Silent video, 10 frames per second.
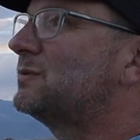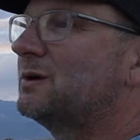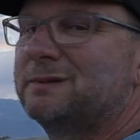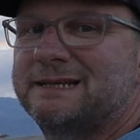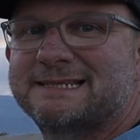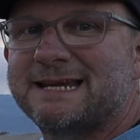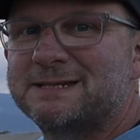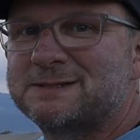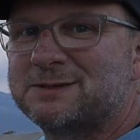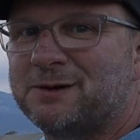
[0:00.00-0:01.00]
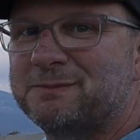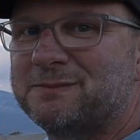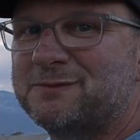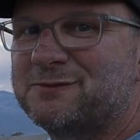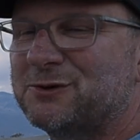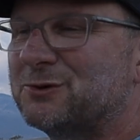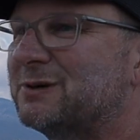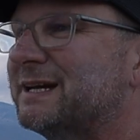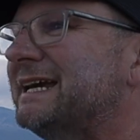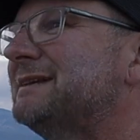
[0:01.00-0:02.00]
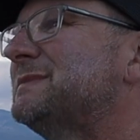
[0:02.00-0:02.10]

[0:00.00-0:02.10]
probably 10-stop filter again,